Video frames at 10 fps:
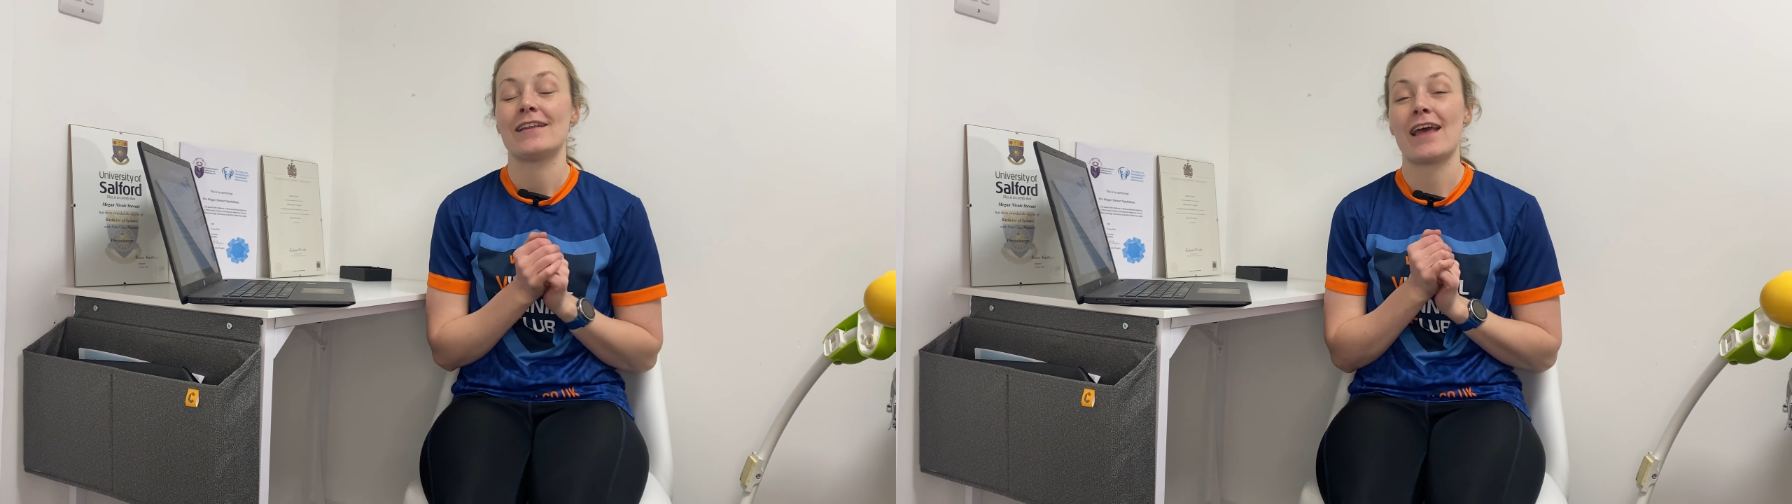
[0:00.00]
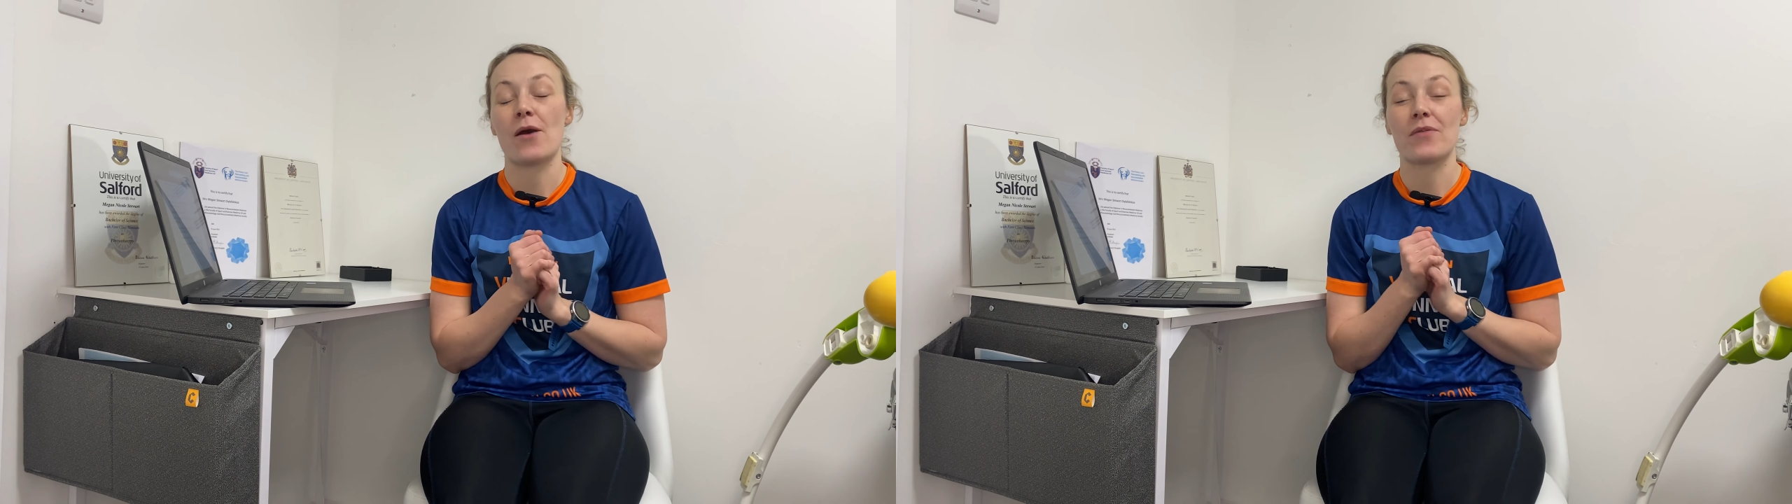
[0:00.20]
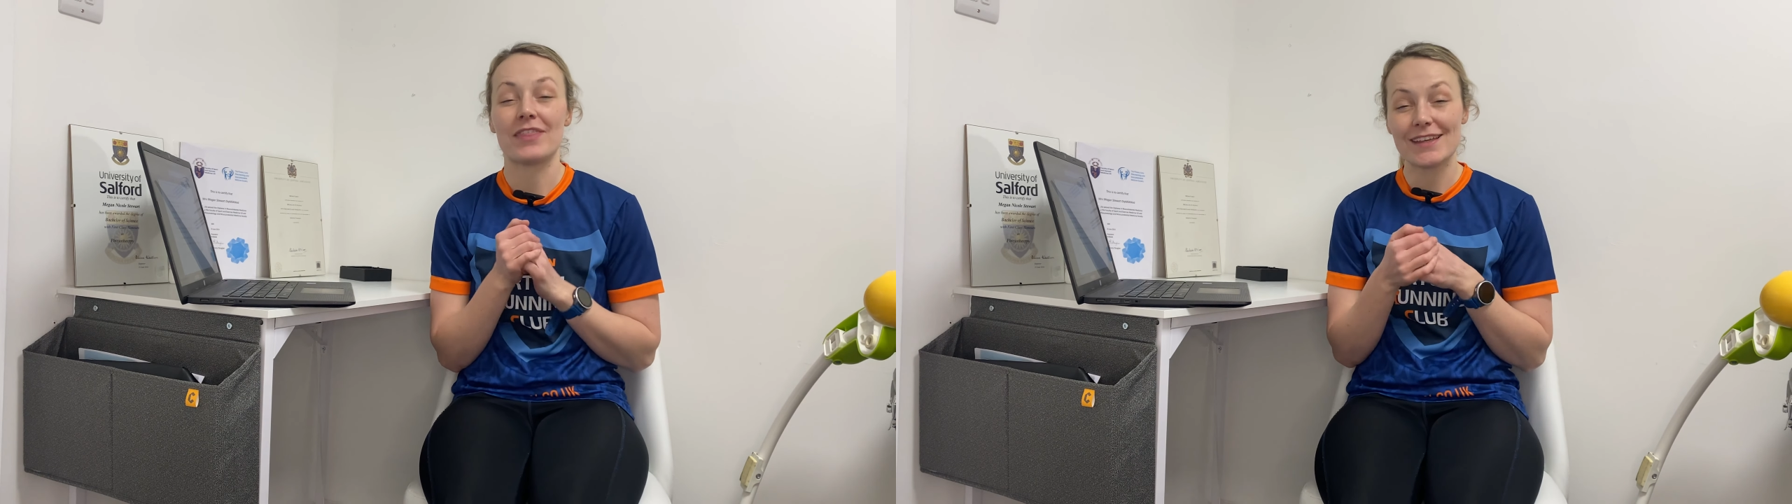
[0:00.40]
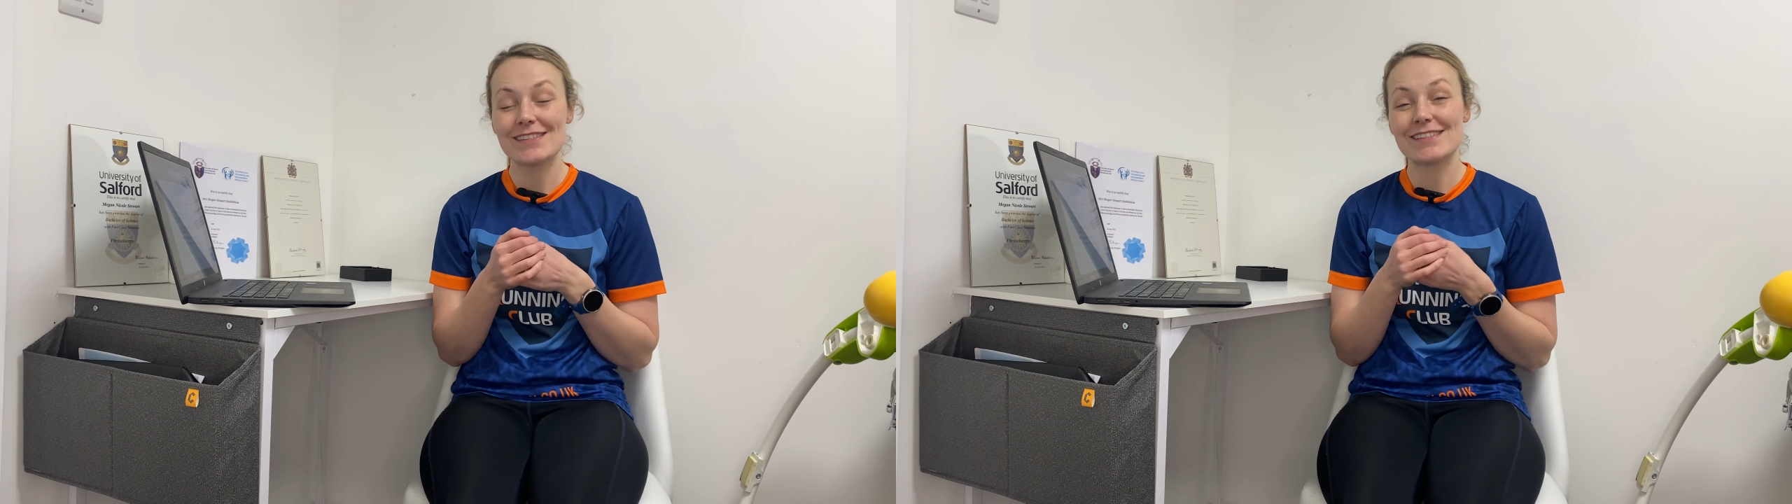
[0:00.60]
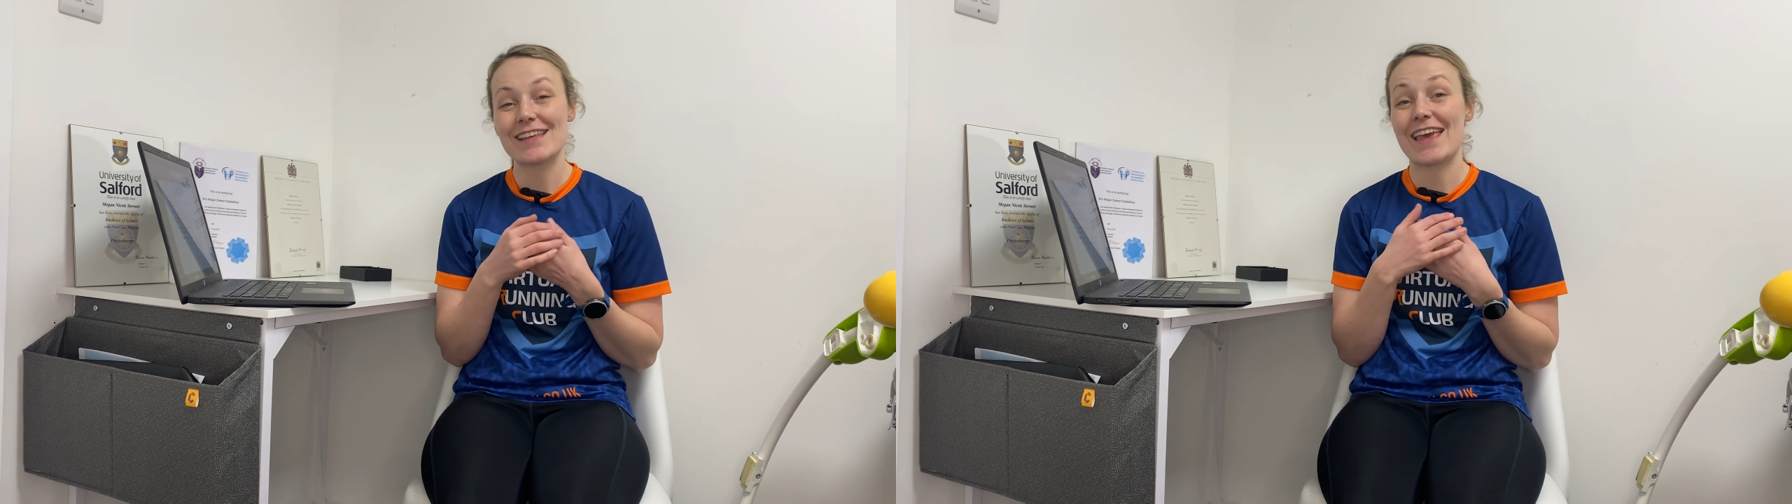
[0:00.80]
Now
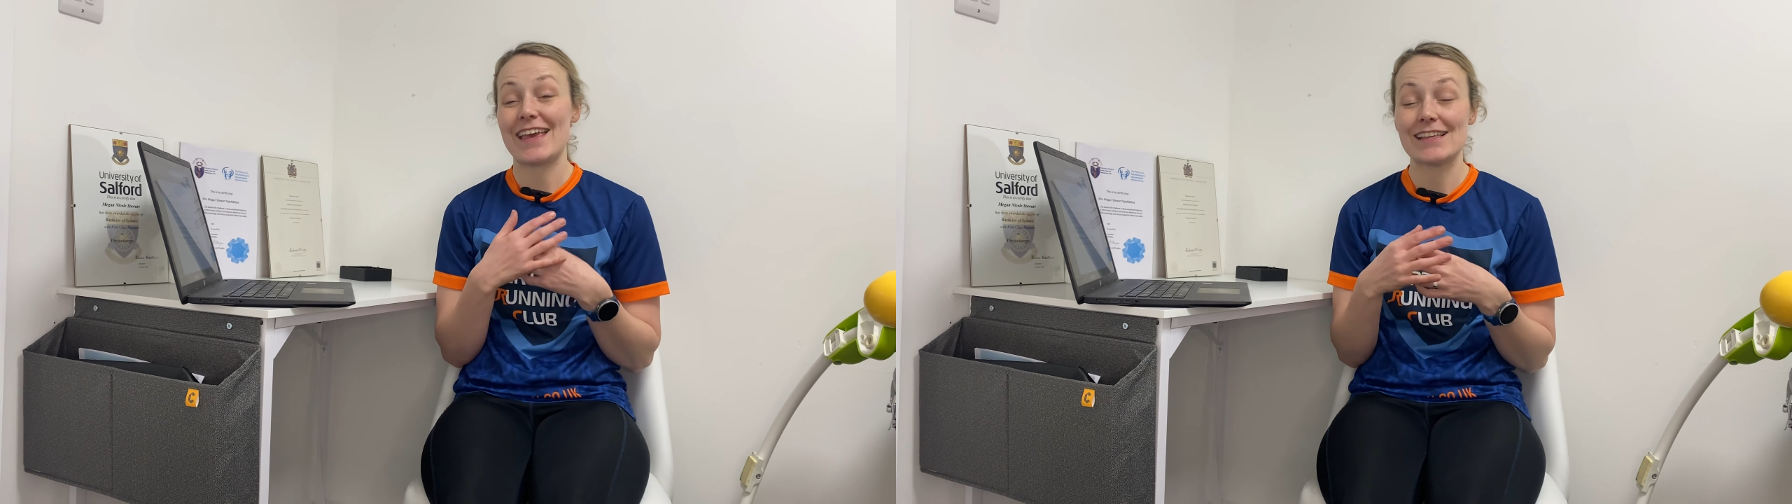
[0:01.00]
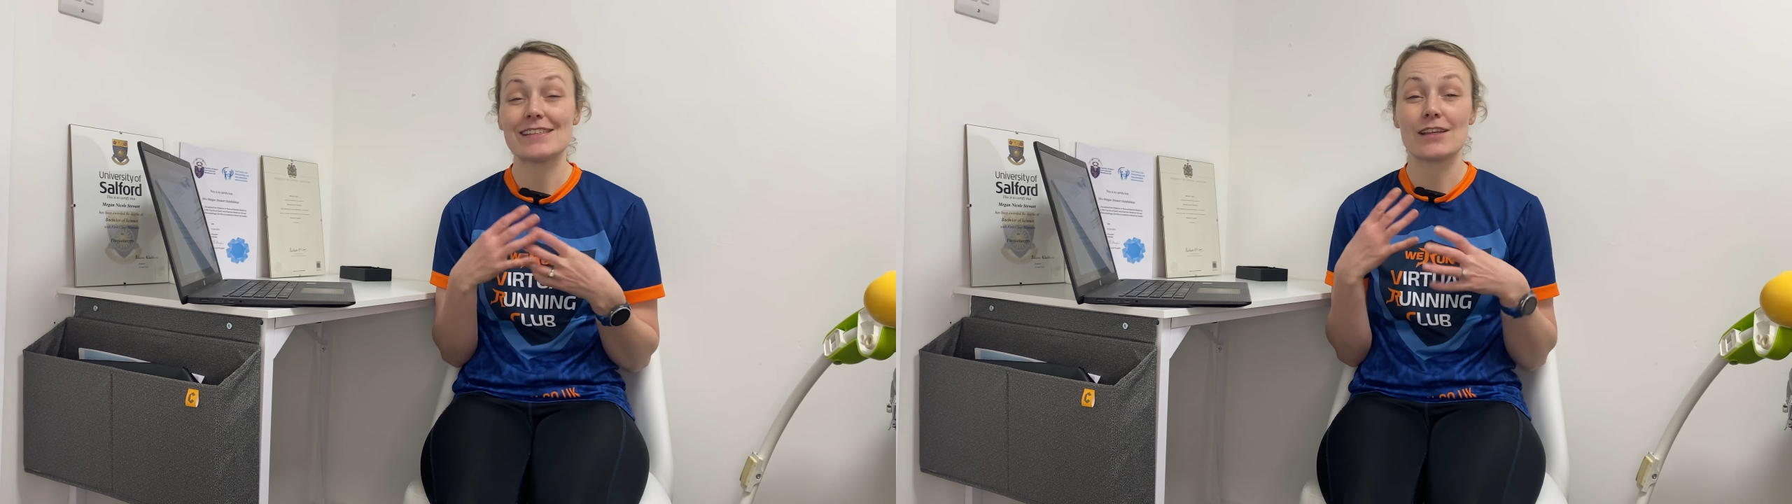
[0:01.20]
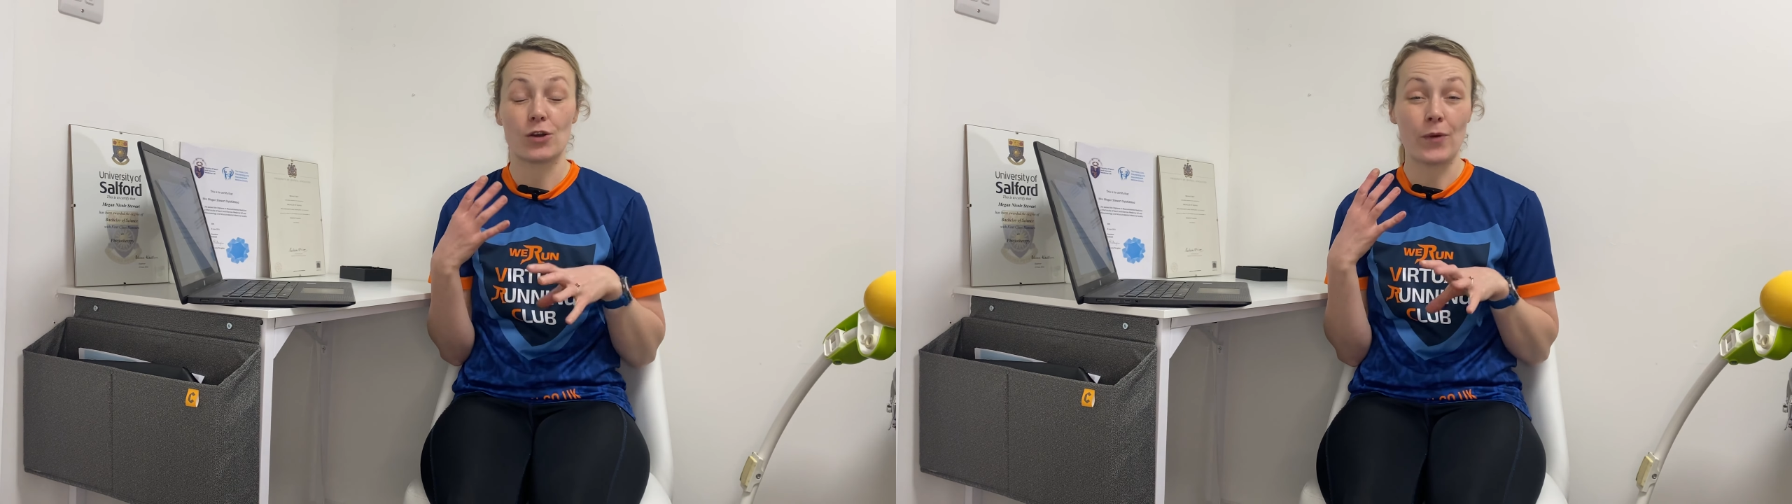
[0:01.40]
this is